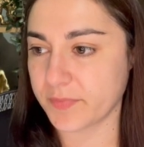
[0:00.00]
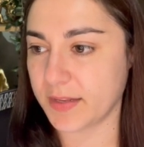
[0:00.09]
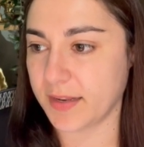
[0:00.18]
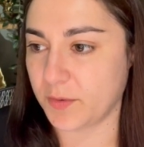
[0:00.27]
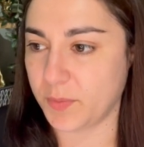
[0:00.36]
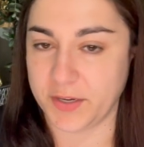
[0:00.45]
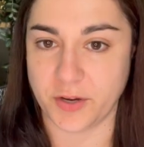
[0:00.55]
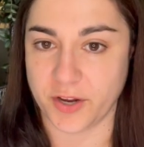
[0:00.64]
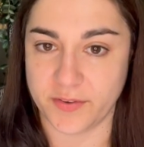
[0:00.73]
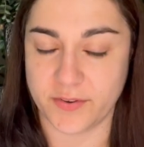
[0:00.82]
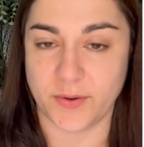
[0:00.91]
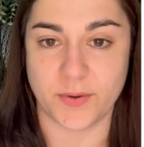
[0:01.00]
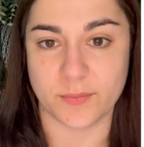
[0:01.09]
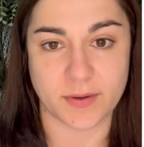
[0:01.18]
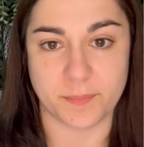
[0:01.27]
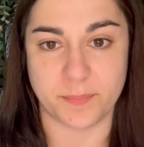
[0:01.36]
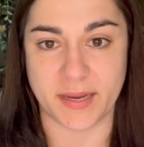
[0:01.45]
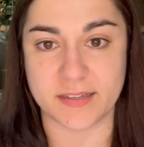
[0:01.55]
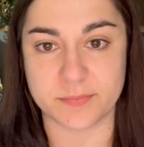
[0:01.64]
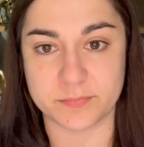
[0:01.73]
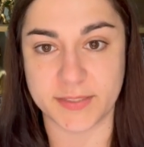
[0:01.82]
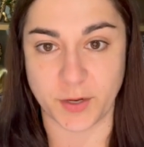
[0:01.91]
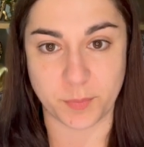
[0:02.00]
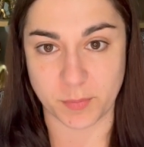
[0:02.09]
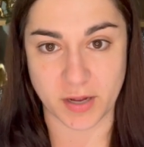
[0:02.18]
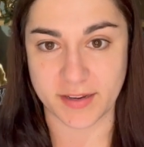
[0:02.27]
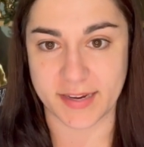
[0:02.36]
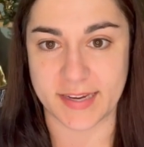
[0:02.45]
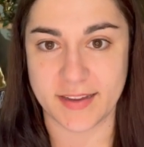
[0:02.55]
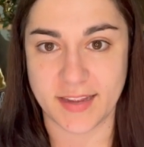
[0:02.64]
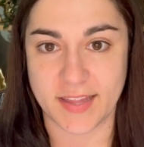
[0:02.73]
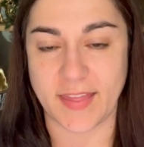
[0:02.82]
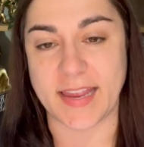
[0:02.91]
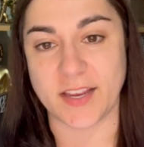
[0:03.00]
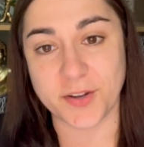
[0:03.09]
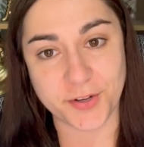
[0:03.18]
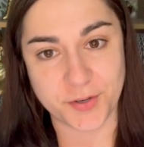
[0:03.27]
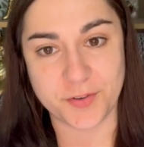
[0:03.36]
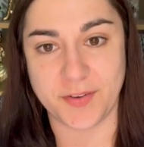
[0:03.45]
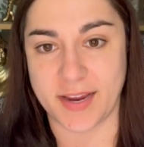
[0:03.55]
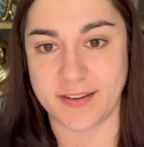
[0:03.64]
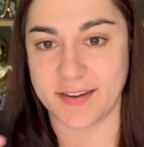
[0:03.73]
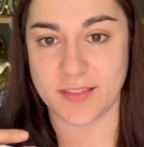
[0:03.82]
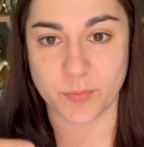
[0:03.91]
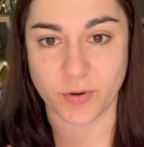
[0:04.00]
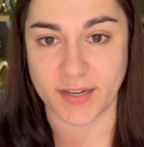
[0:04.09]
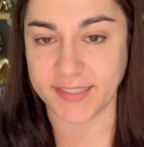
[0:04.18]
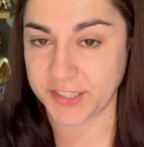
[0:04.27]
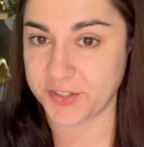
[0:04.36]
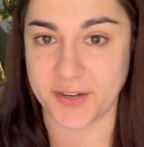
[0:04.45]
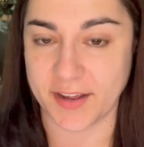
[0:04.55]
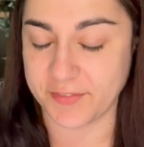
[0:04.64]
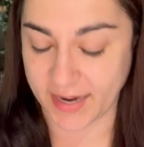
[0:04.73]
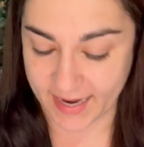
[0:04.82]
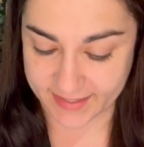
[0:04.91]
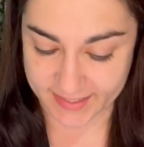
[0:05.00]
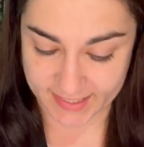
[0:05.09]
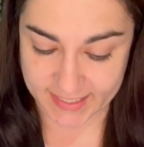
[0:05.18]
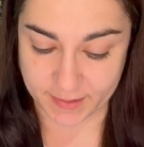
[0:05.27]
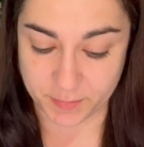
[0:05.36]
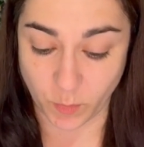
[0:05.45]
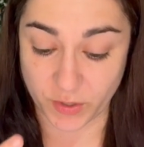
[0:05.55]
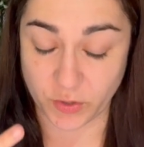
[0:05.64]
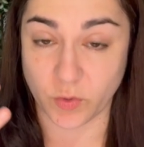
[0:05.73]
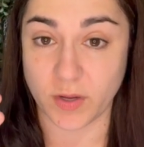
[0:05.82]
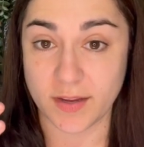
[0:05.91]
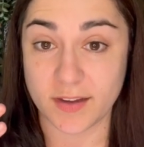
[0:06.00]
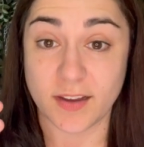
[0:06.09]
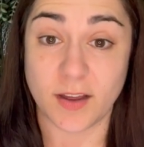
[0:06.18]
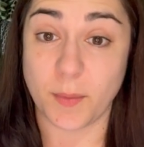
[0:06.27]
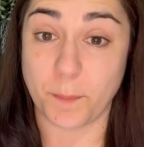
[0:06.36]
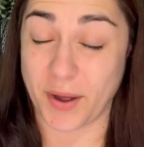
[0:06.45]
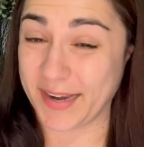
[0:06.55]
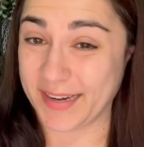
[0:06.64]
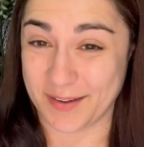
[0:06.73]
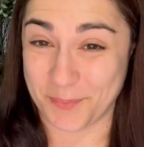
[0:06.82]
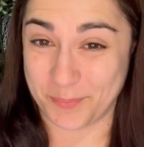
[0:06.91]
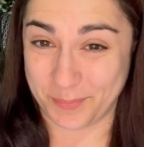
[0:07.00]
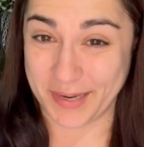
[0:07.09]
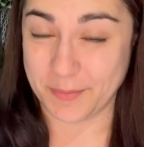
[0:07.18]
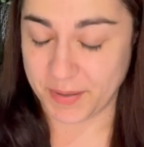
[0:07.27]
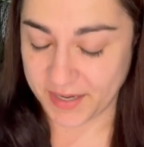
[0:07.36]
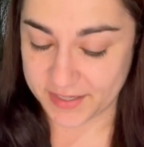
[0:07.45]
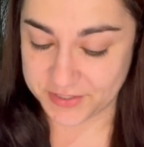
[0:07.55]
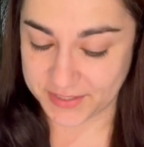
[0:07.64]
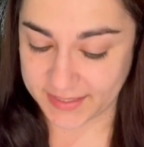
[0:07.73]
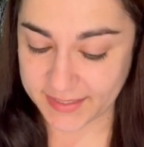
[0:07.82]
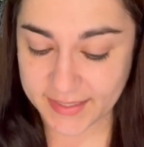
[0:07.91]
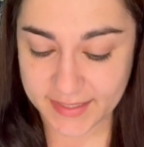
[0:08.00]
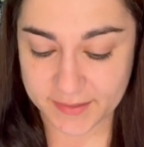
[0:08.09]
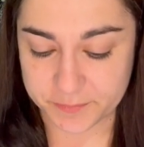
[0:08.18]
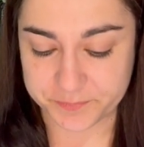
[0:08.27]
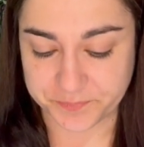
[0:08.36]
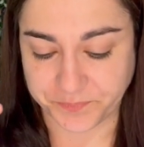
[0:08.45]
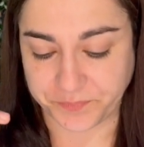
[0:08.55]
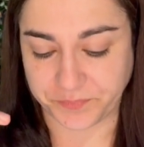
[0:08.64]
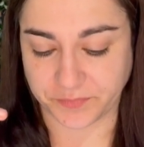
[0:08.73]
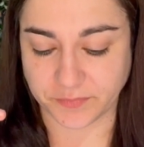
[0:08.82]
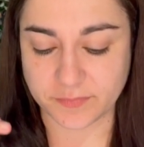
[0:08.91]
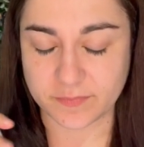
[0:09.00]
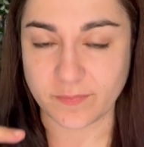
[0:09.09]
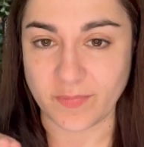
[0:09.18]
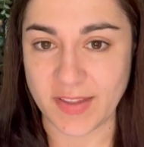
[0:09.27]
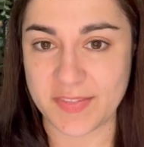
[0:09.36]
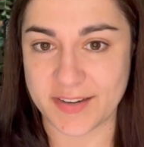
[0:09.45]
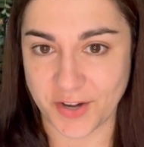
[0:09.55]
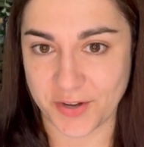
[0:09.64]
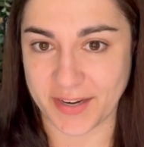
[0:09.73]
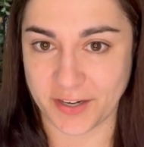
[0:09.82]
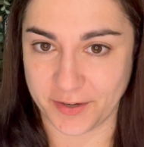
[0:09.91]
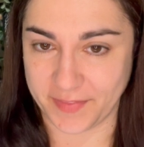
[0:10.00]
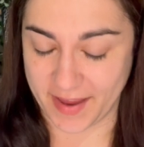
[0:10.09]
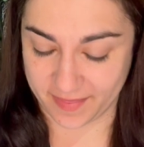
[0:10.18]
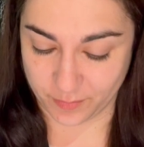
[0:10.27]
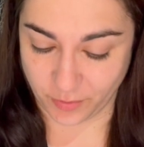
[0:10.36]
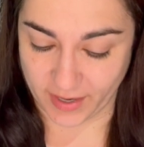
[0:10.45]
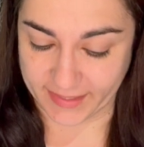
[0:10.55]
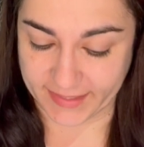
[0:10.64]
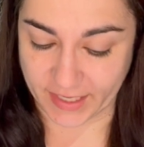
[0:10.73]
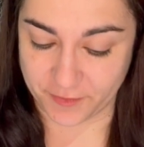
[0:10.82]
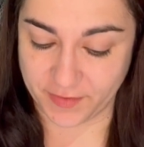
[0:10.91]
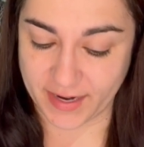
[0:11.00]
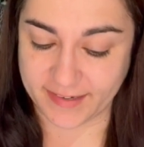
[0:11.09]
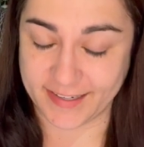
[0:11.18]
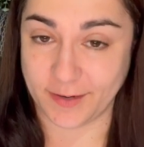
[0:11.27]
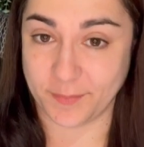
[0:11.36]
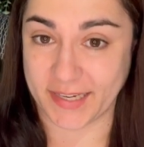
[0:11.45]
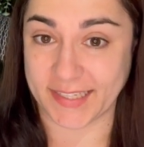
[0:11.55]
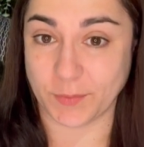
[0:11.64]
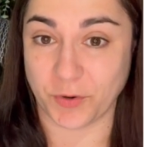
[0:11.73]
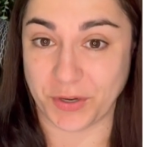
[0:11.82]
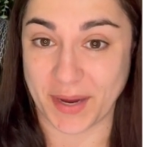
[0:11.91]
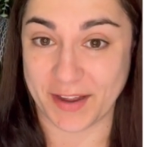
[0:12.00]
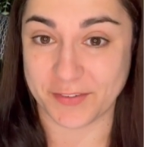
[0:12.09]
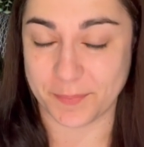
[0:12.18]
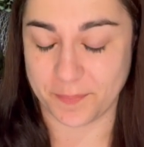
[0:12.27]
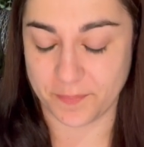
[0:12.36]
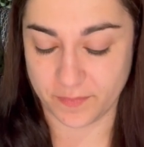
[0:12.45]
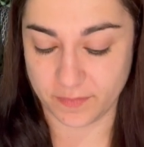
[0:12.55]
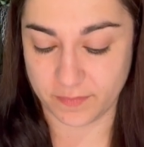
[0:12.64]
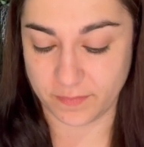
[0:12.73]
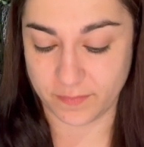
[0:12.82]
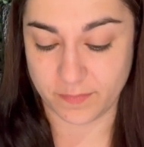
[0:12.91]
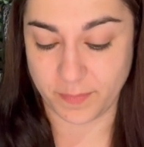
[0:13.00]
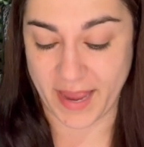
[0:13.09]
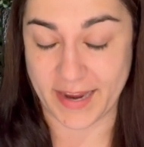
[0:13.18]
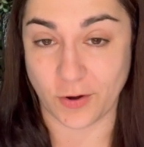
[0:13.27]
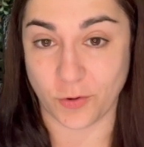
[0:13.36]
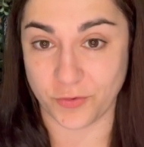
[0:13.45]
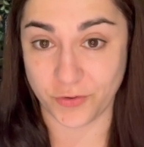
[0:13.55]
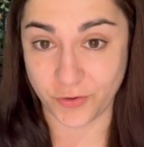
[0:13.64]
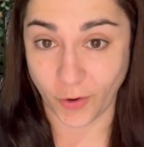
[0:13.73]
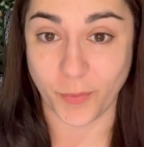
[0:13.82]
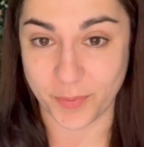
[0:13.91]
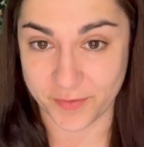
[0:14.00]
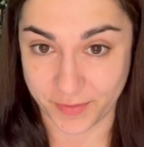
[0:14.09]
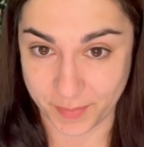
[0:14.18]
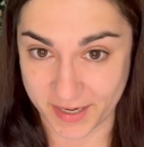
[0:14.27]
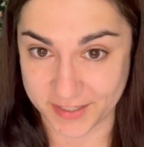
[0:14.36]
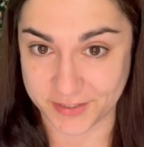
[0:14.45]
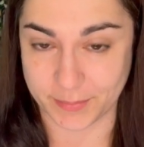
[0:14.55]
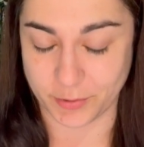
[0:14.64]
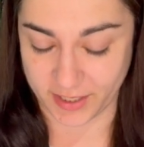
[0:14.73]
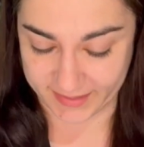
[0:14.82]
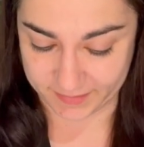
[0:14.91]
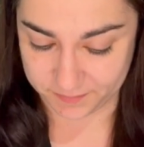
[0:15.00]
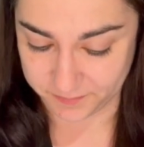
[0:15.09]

like when you go to a big supermarket, they include VAT in the price, so you don't have to add anything. But when you're buying big purchases, they don't include that in the price. So VAT means what you have to pay on top of the purchase price.